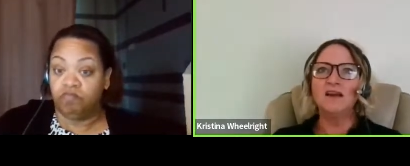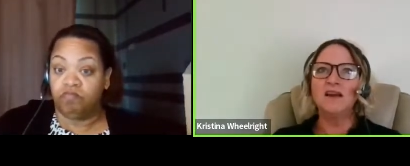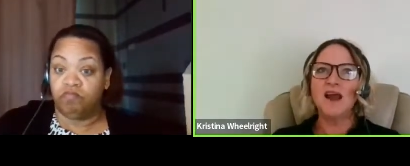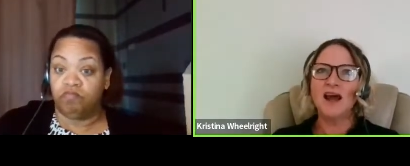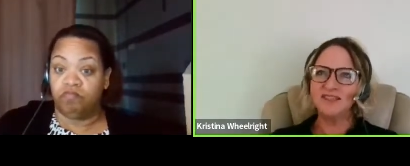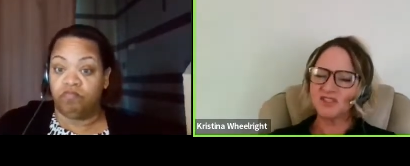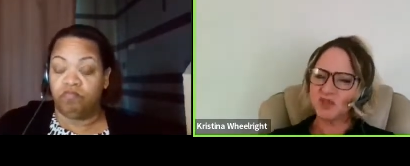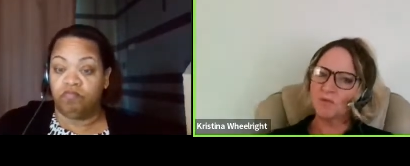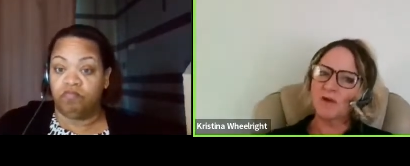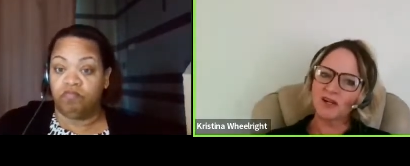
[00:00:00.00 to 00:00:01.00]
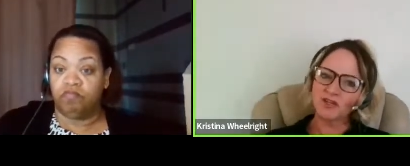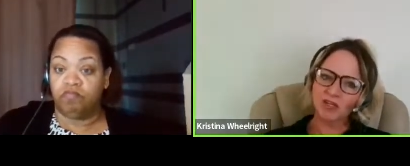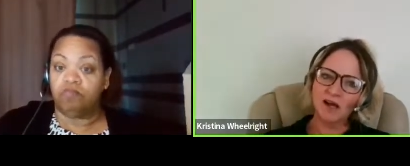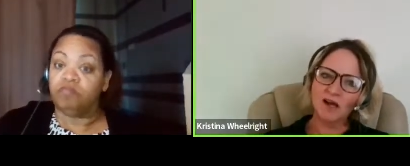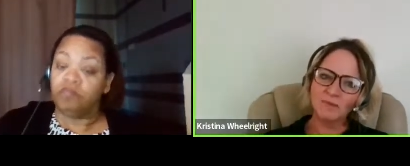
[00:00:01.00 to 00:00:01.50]
Speaker 1: not so much.
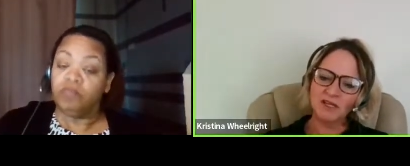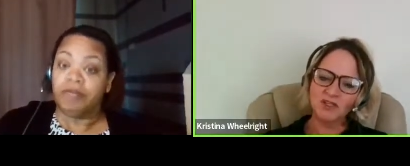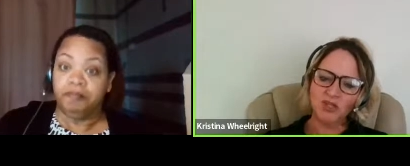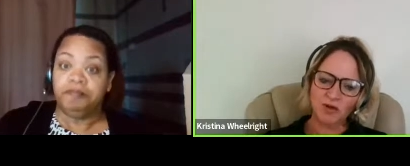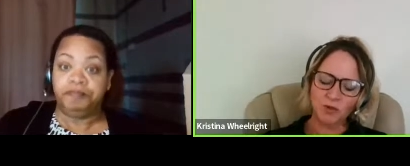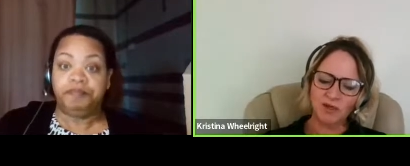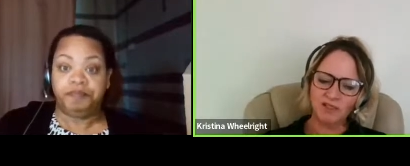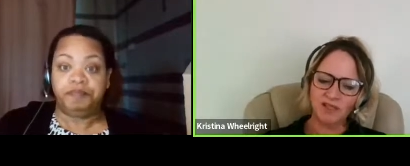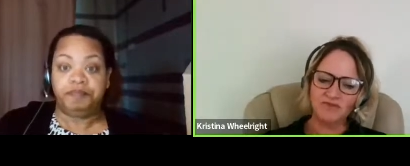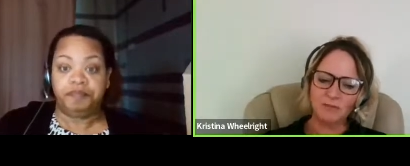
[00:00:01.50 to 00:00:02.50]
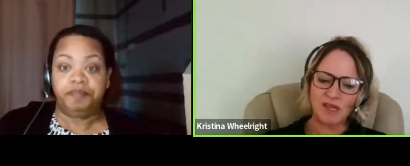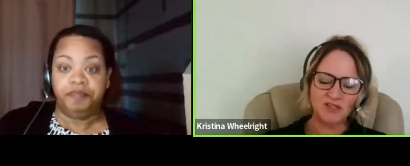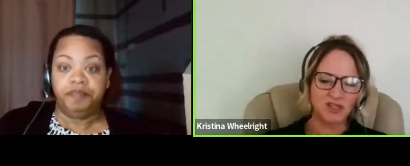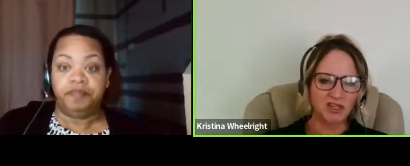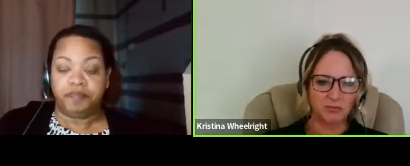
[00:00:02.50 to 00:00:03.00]
Um, in general, if a
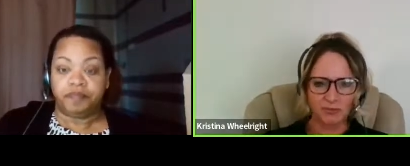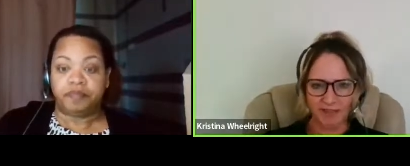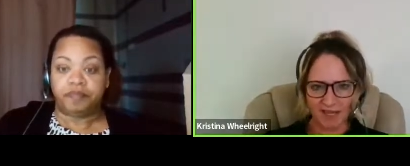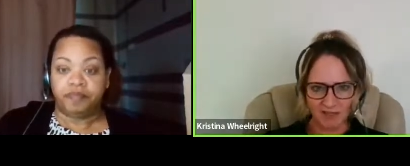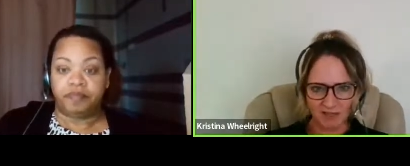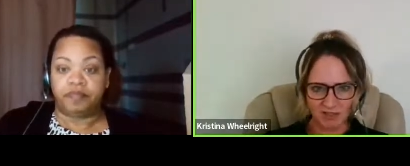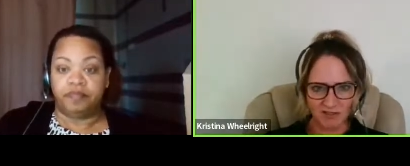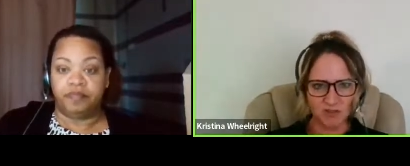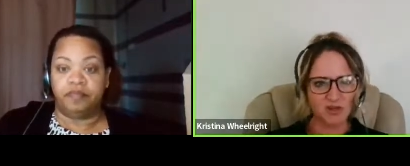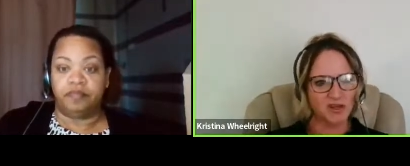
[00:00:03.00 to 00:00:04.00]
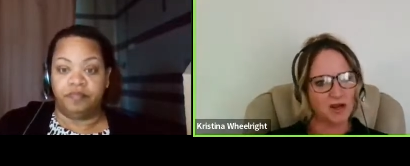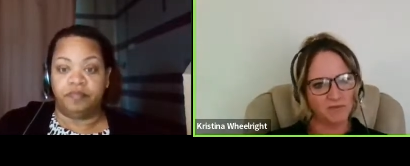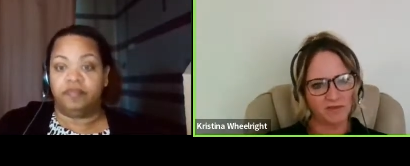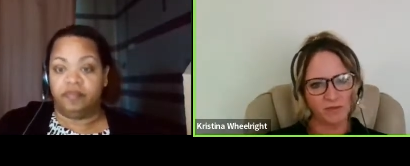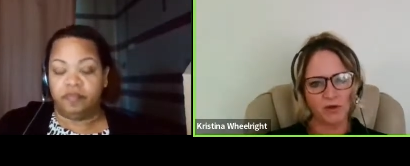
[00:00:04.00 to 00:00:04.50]
patient complaint should come
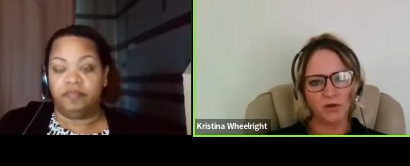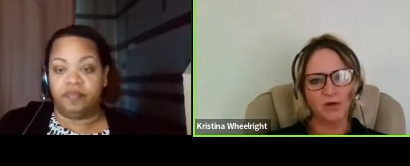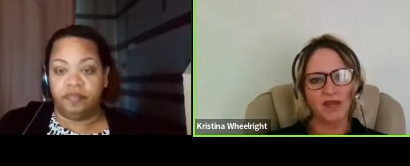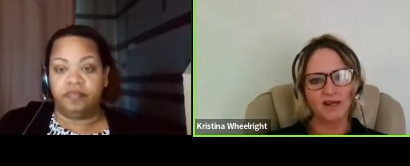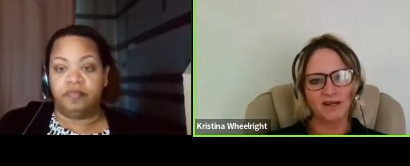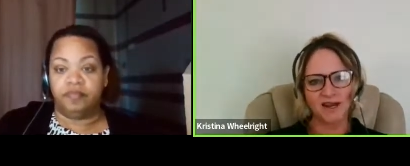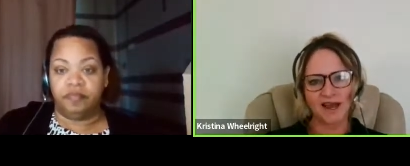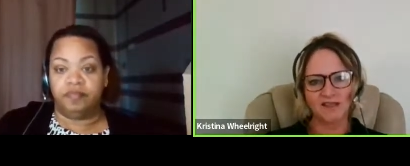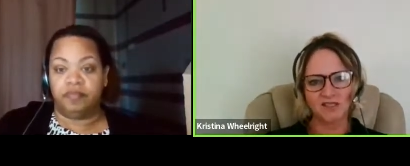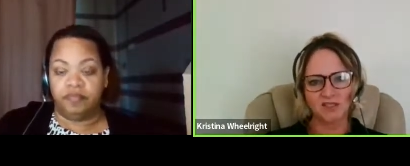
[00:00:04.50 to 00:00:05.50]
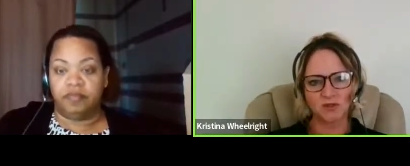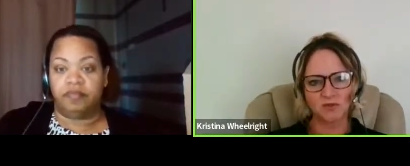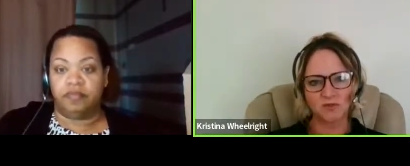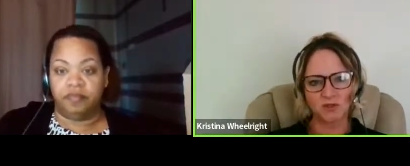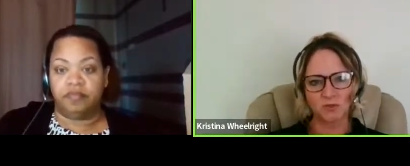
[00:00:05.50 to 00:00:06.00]
through and it has to
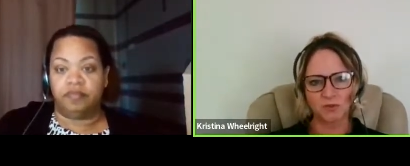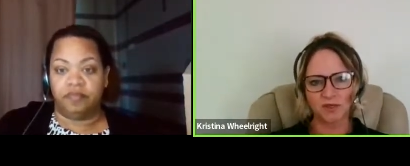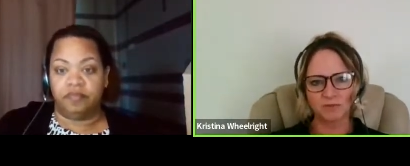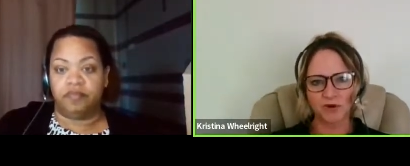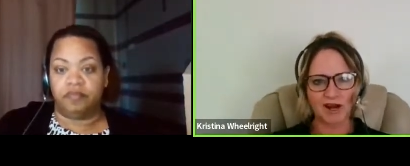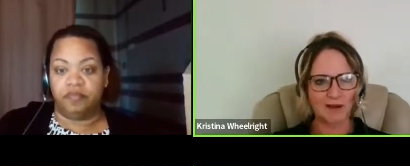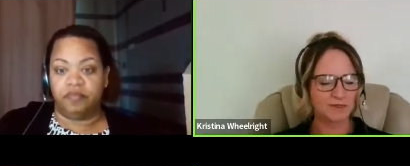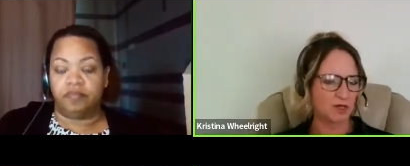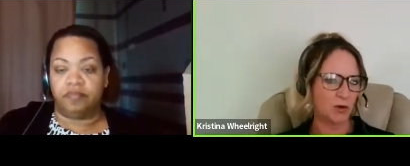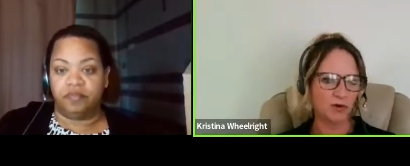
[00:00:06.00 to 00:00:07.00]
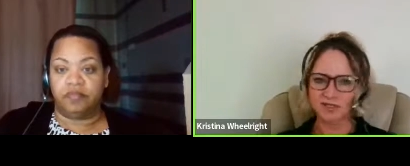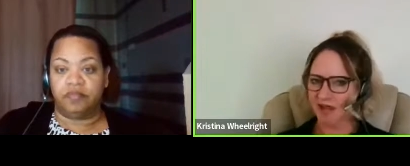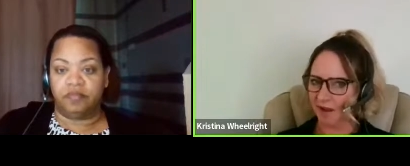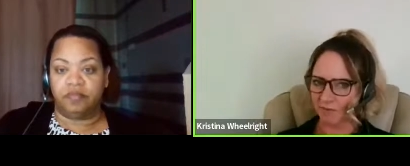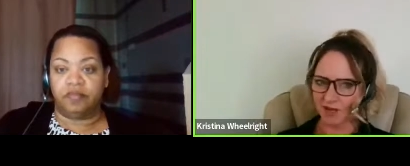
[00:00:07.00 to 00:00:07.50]
do with perhaps a code
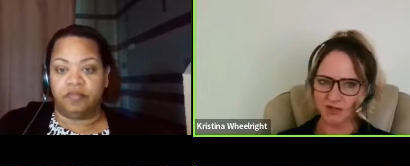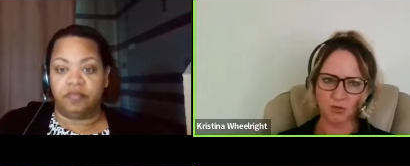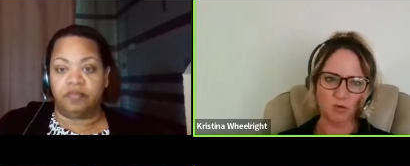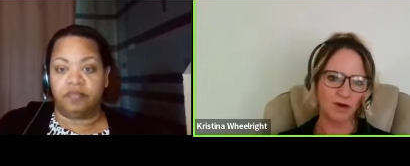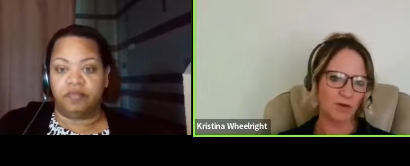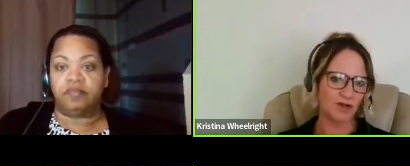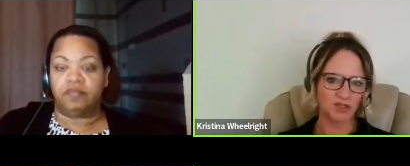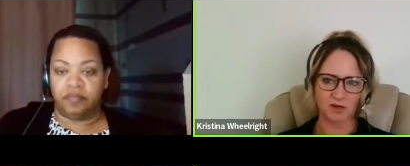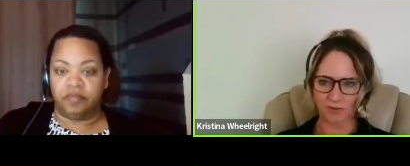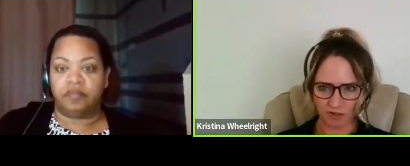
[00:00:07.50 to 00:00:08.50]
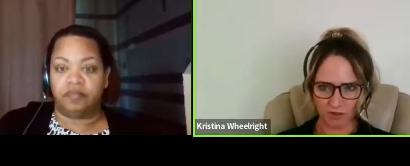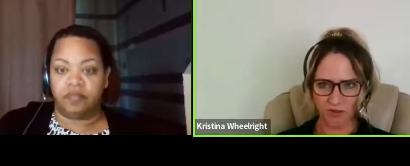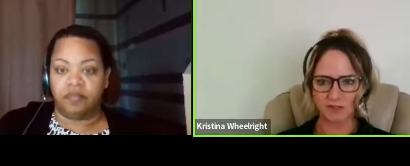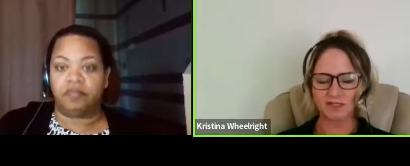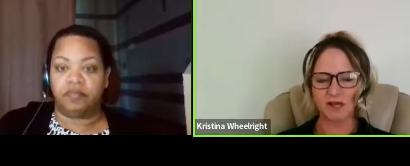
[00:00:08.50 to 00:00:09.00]
assignment or a question about a
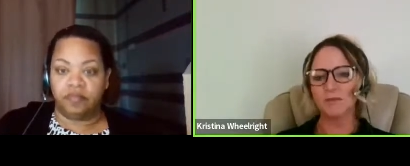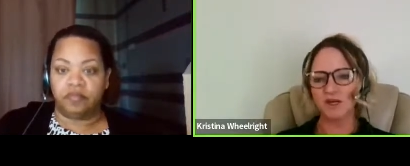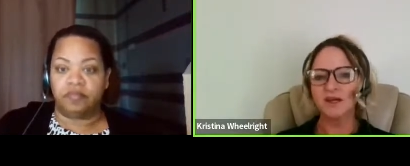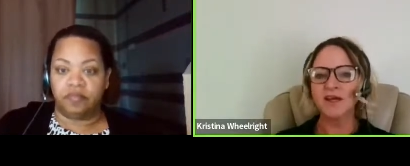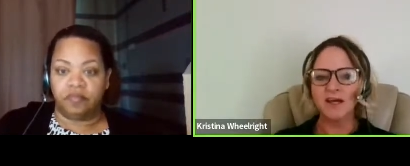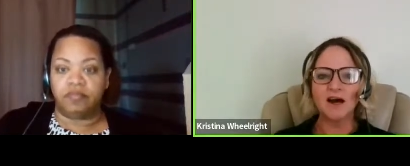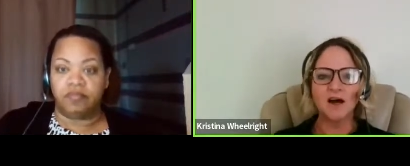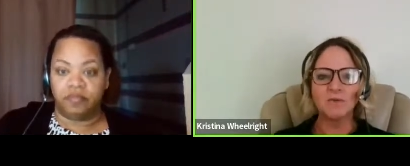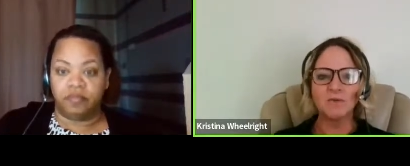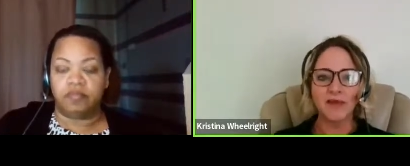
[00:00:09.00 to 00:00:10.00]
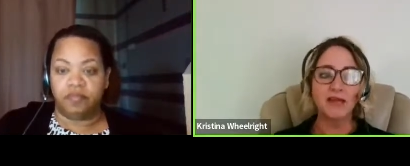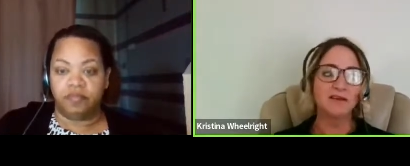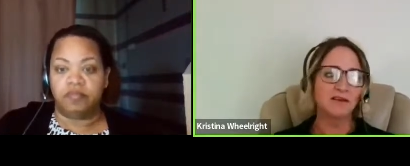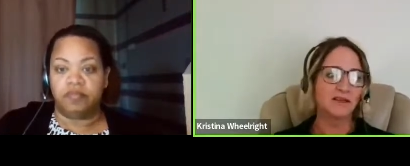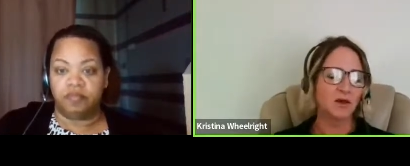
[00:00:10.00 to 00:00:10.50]
code assignment, um,
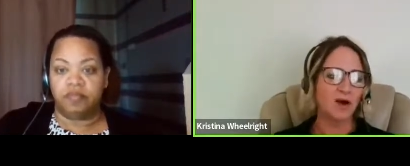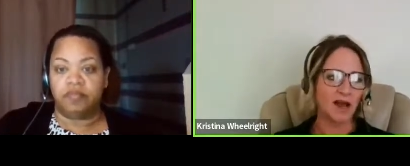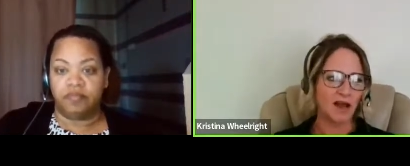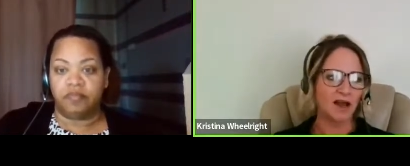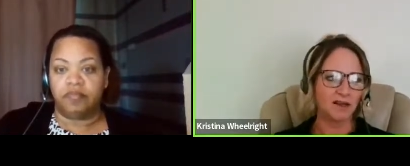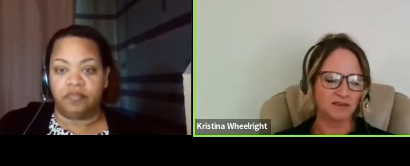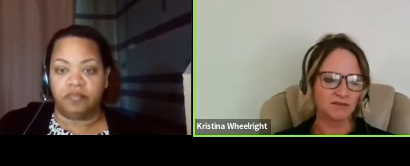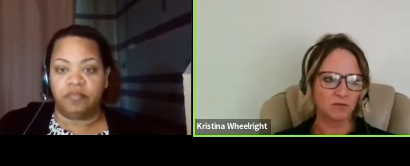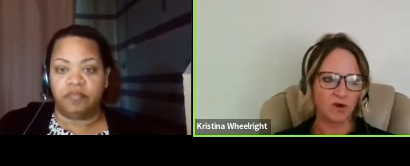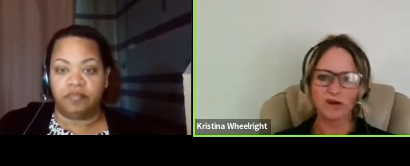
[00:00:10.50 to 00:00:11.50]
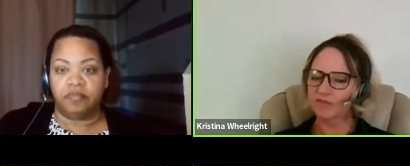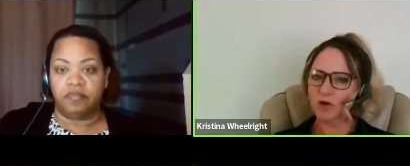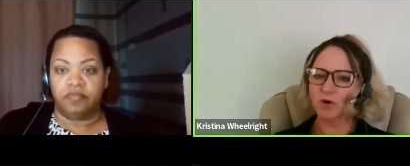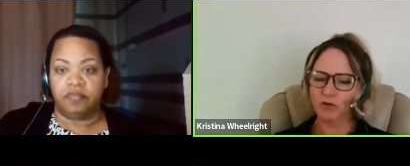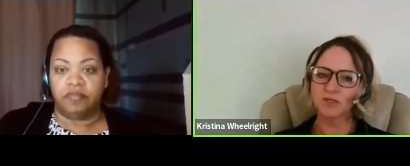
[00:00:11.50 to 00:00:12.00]
then you know a, a, one of the
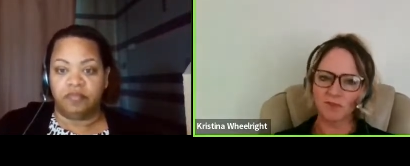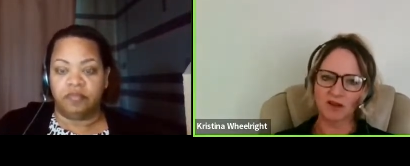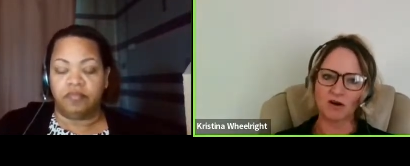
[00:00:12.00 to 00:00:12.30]
coders may